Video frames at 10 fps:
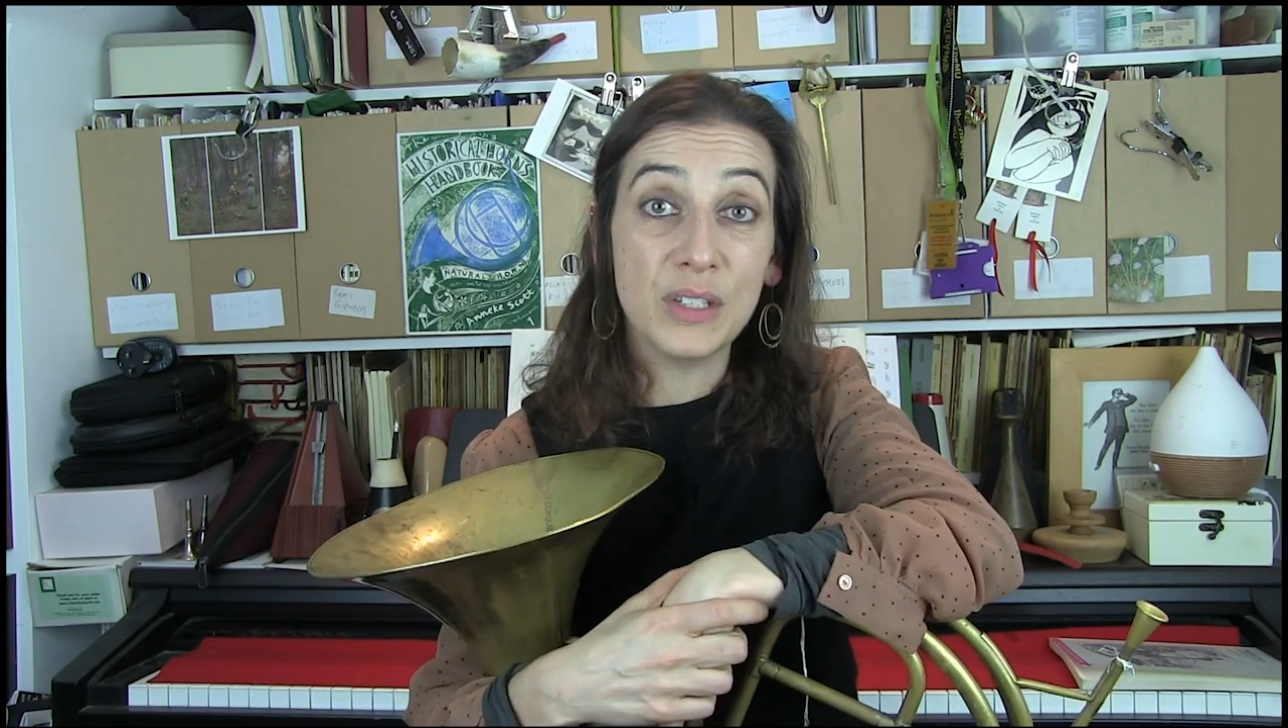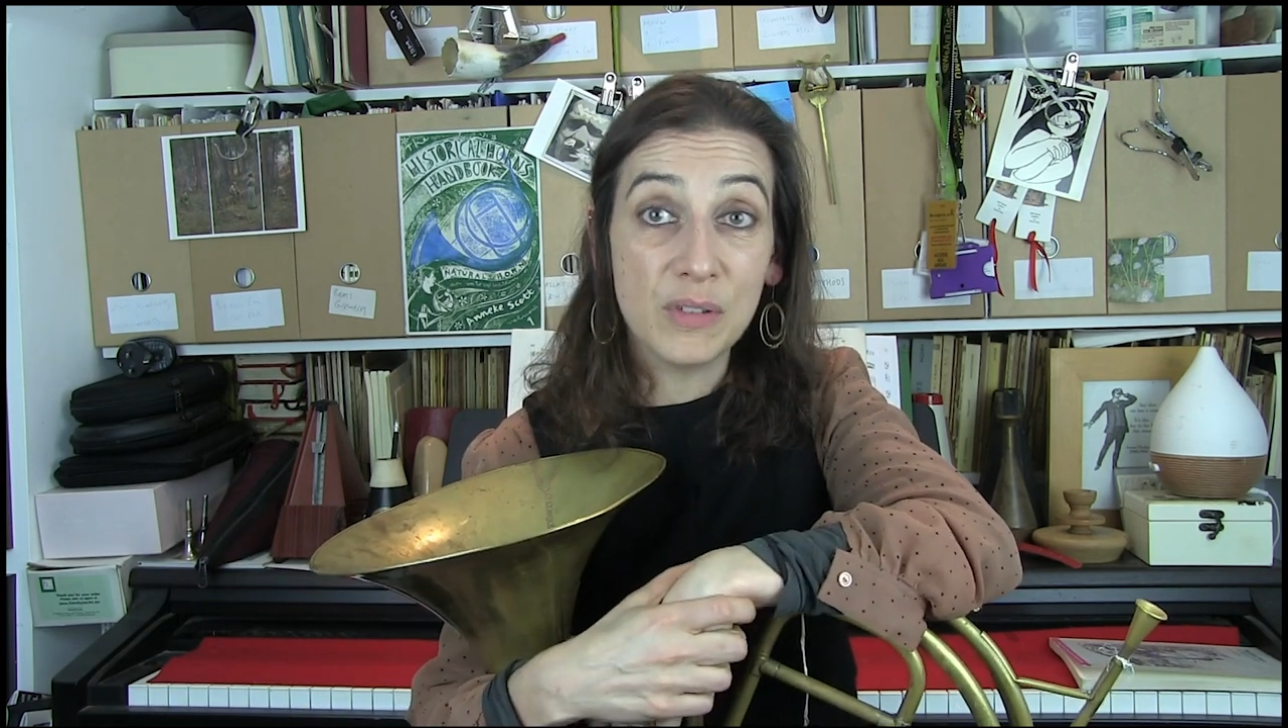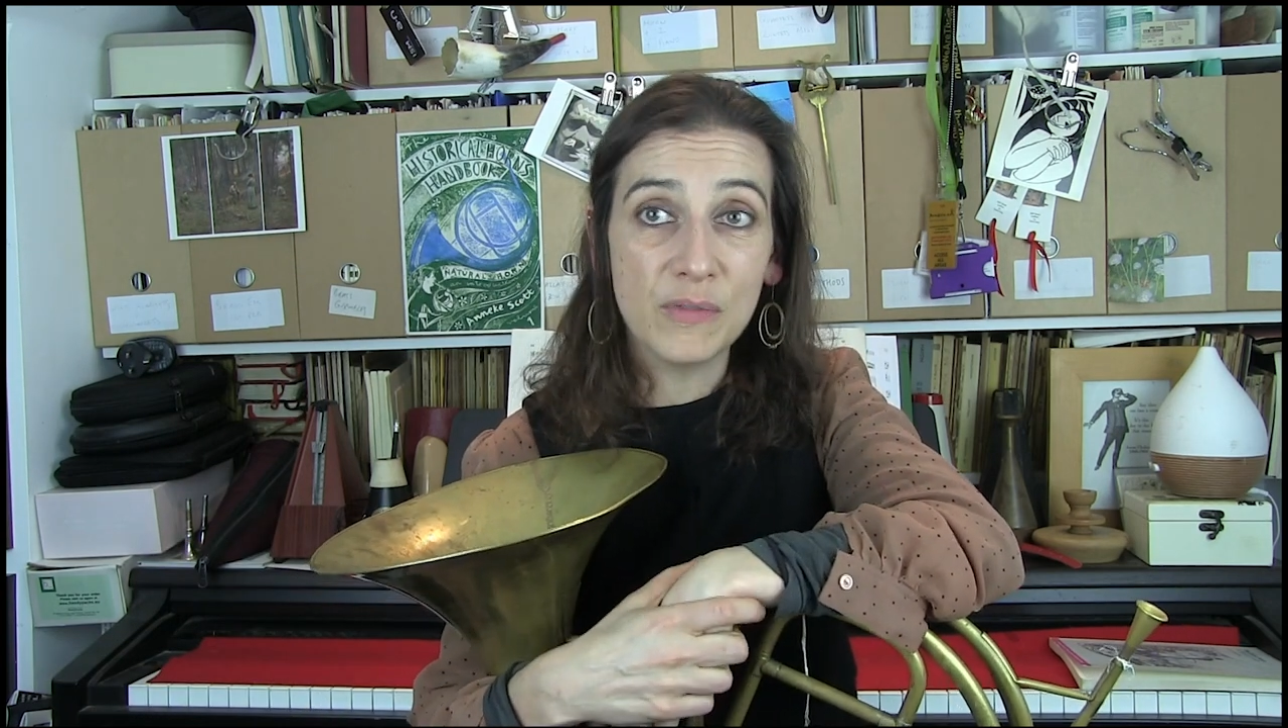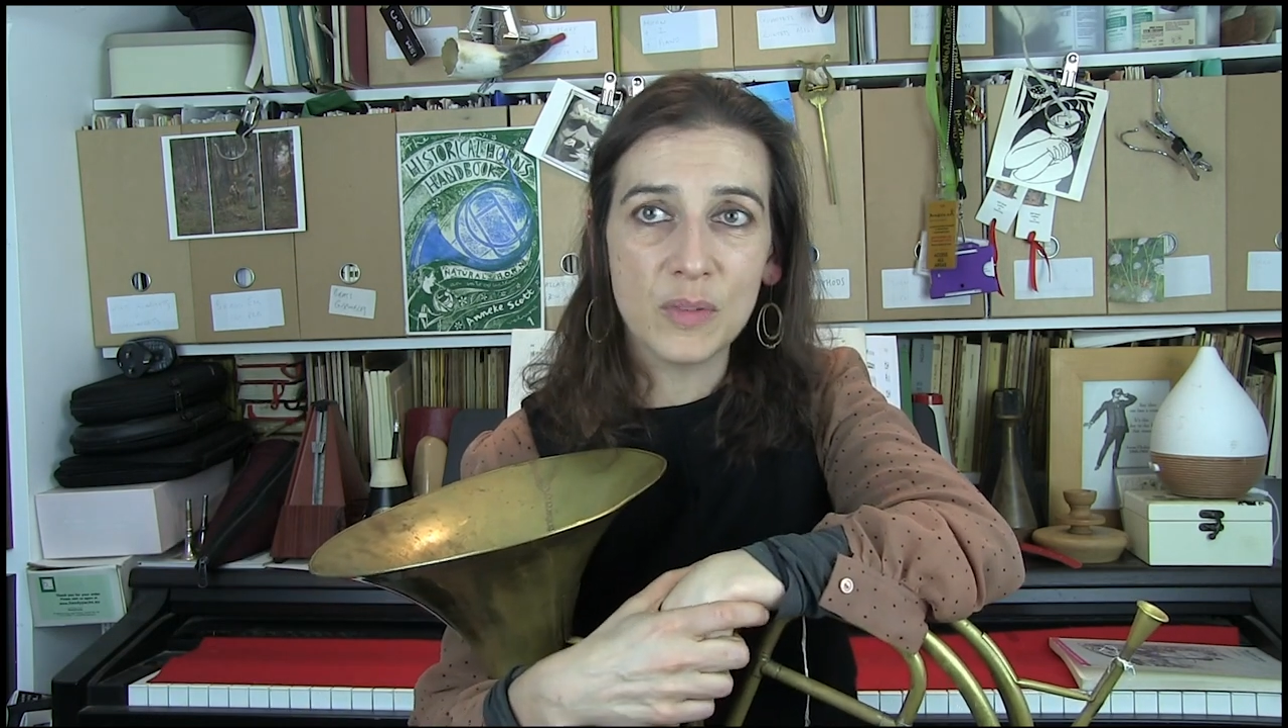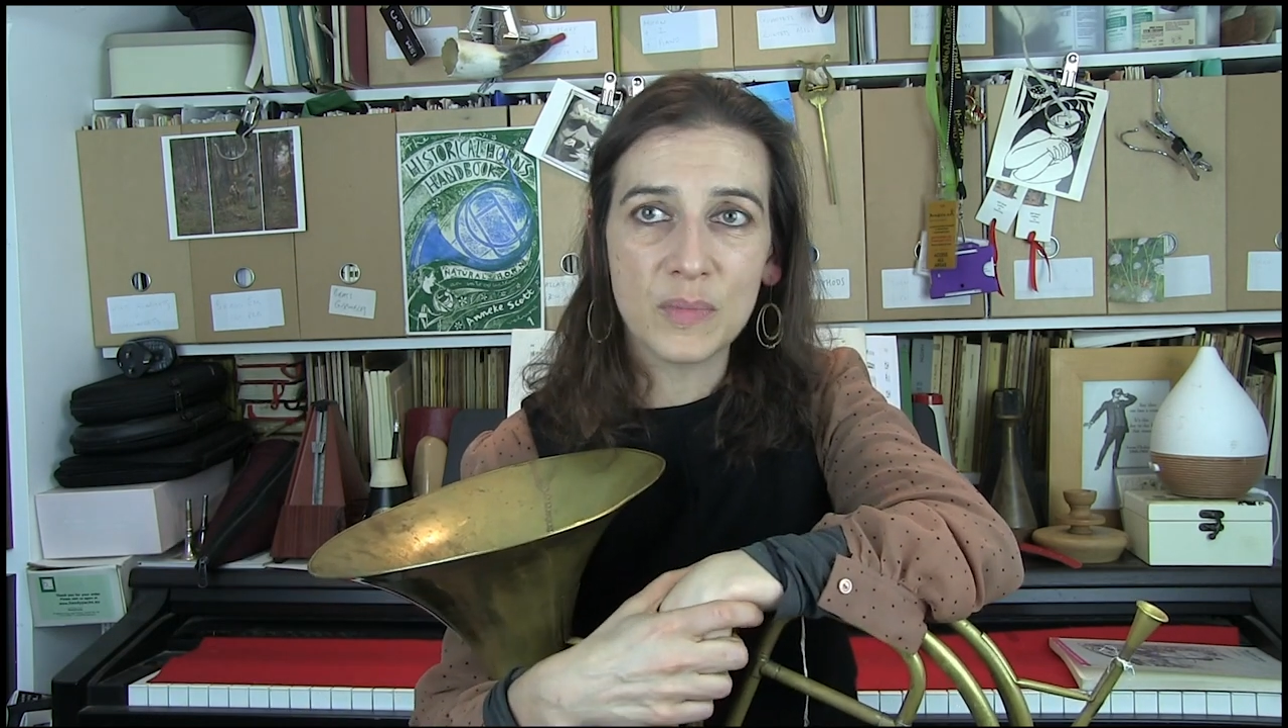
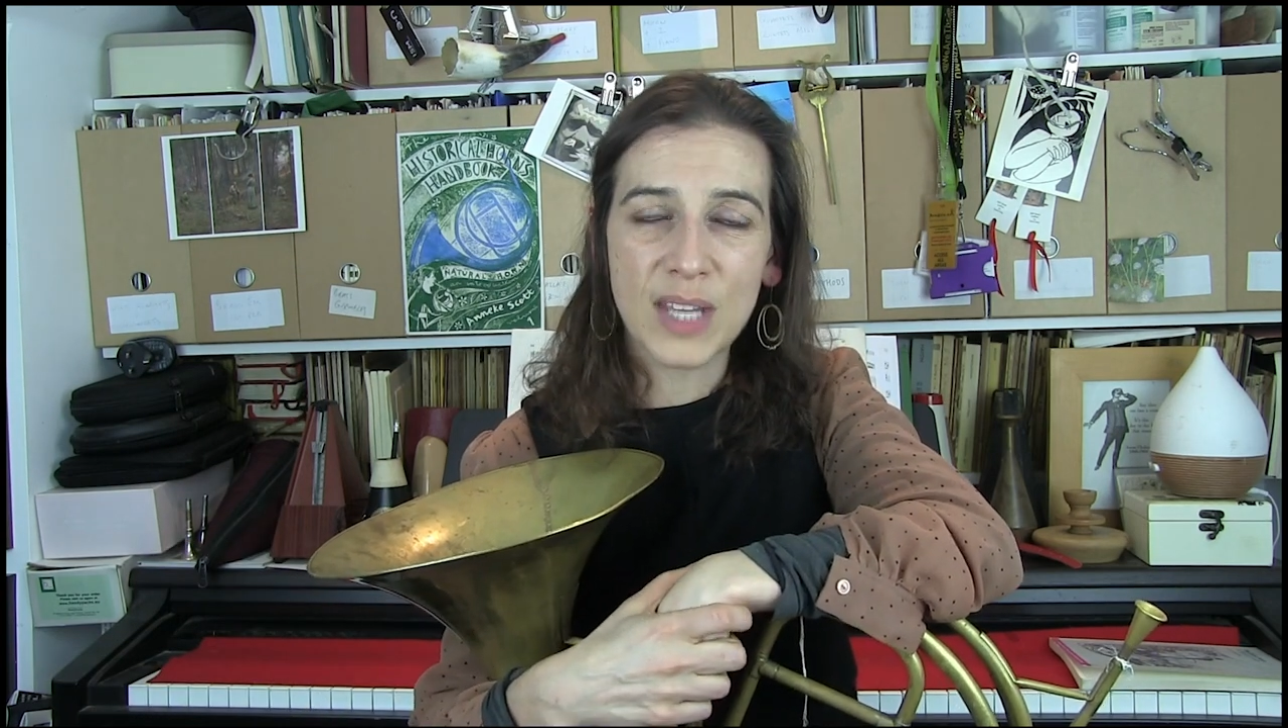uniform